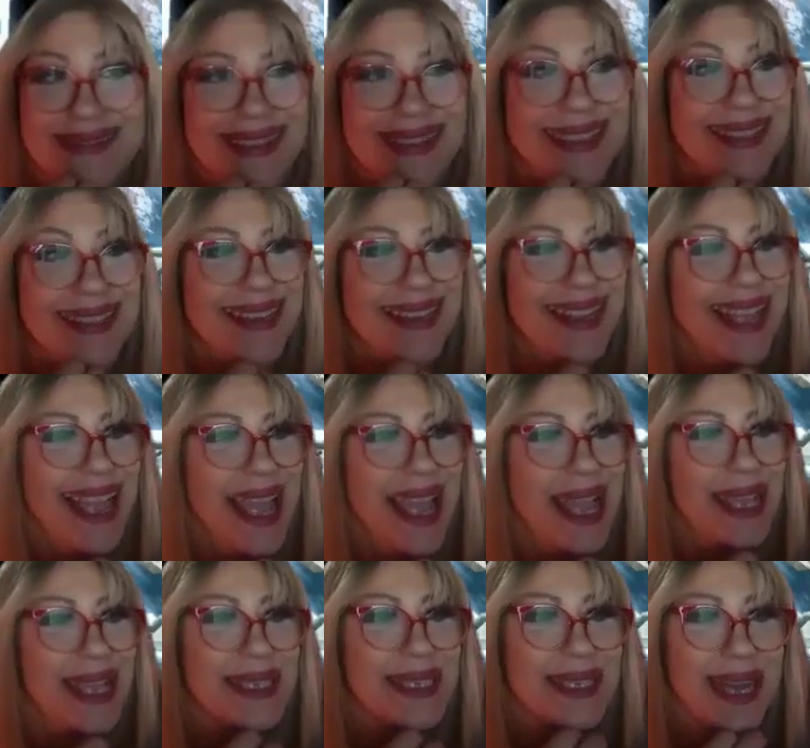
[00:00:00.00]
Regularly.
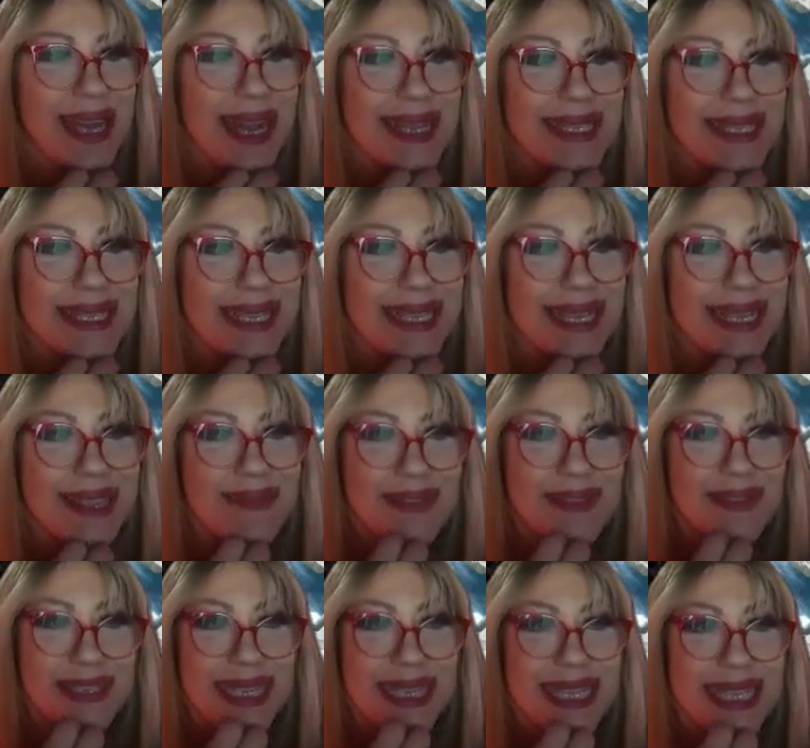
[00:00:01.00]
Toxic if
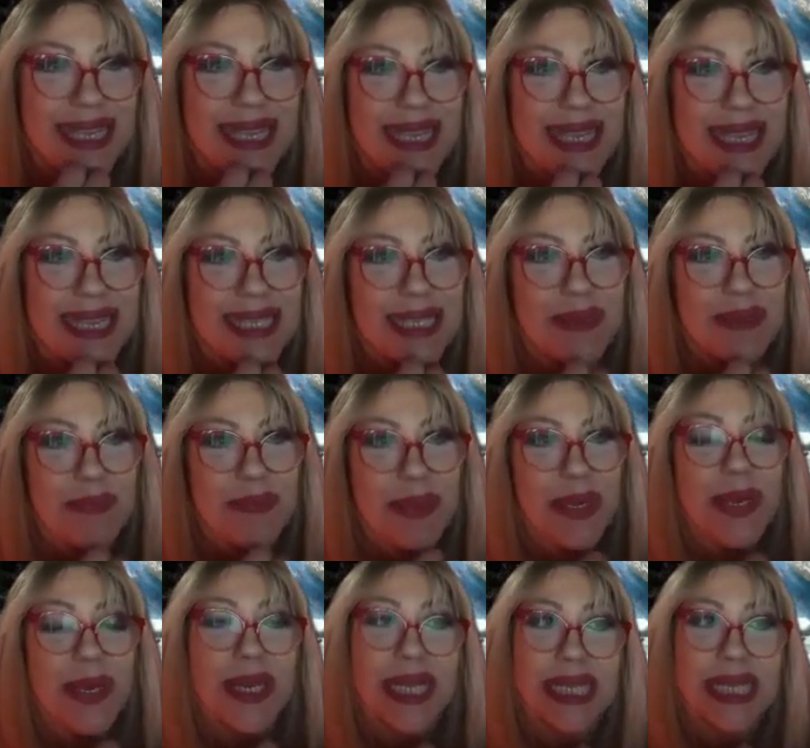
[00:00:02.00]
Sheila heat is
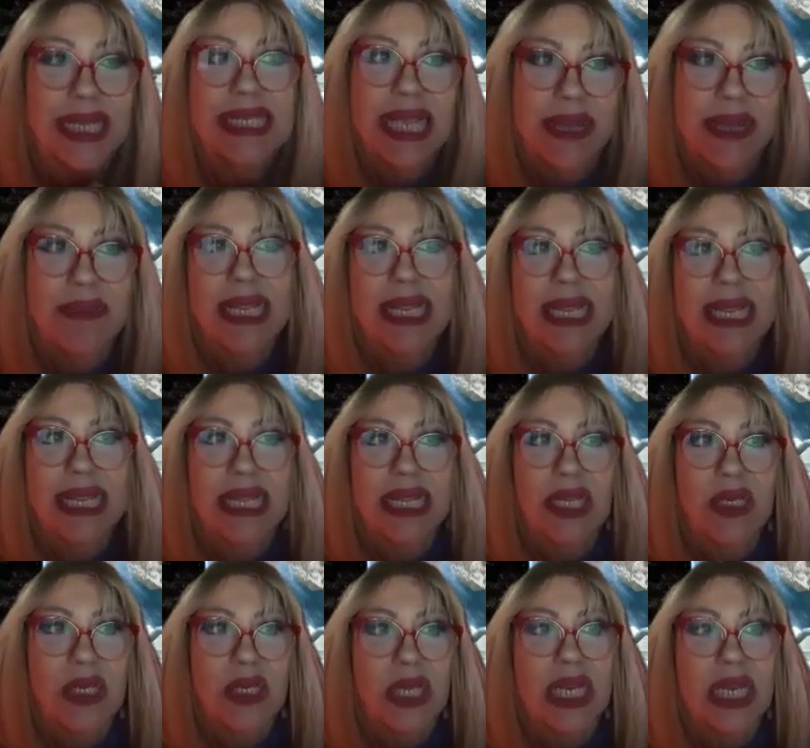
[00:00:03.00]
impure and contaminated.
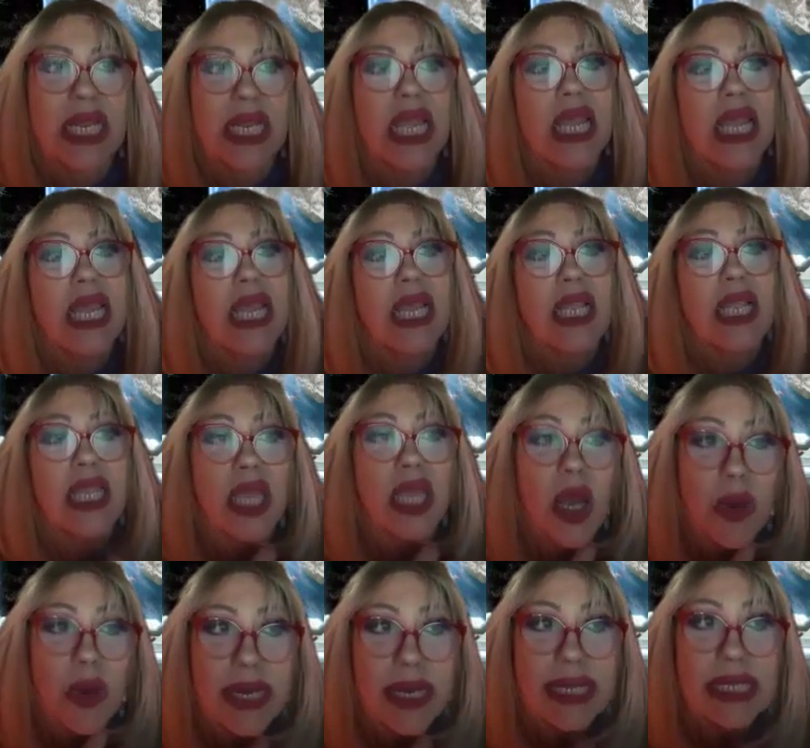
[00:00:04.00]
Oh, darn.
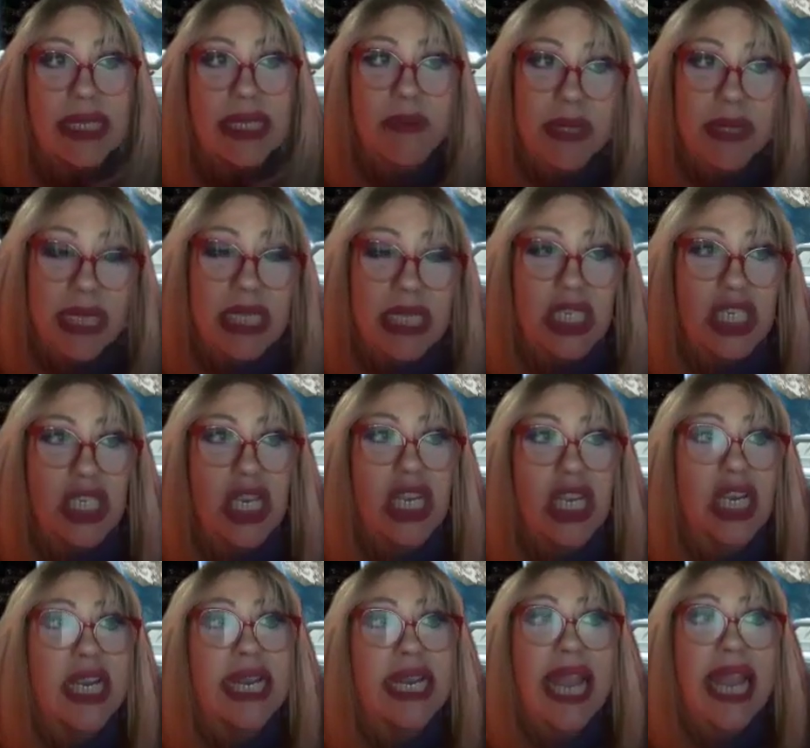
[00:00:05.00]
Lowering the blood
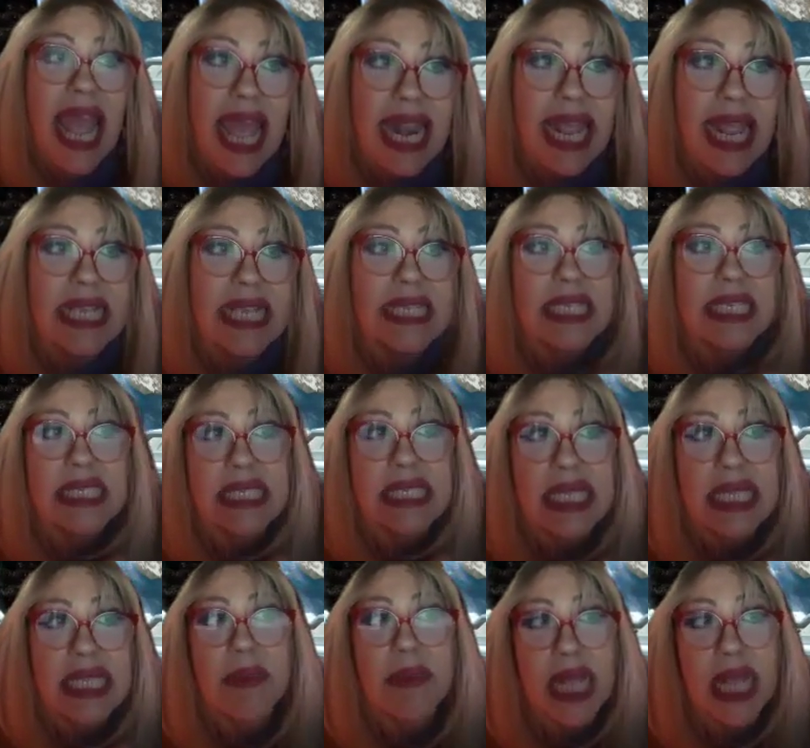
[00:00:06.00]
sugar and headaches and
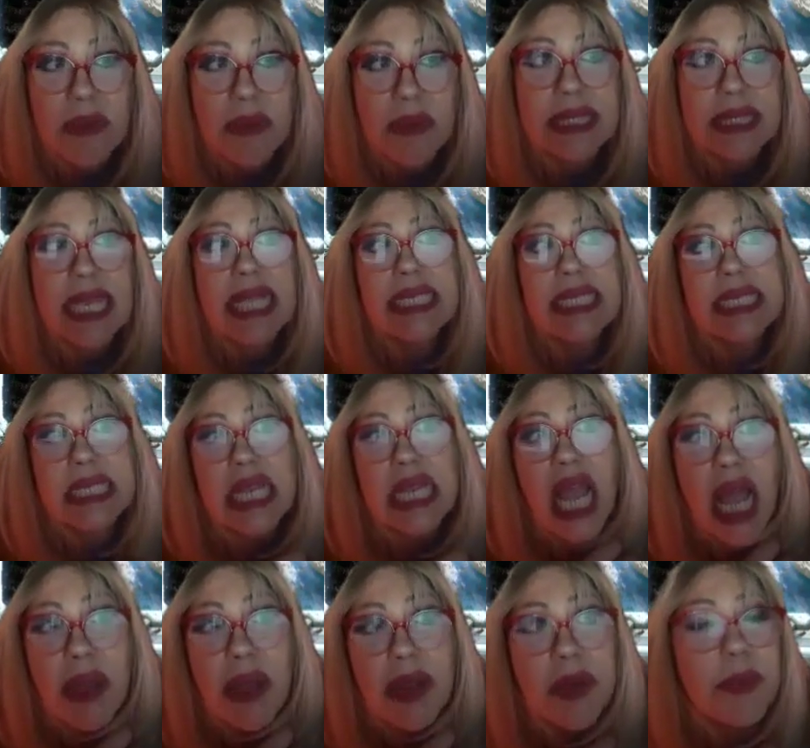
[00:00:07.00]
stomach upsets and
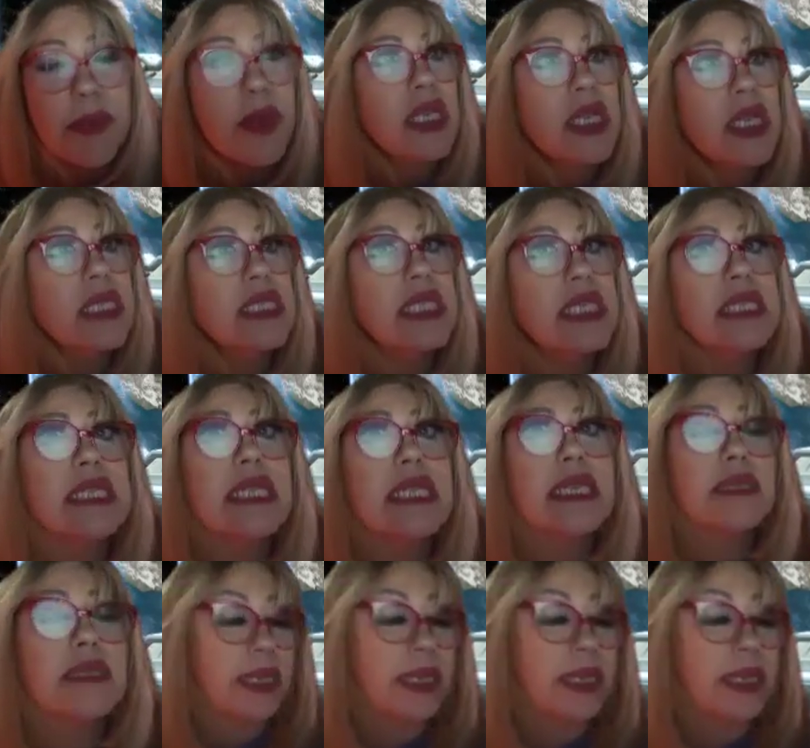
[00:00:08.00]
heartburn and dizziness.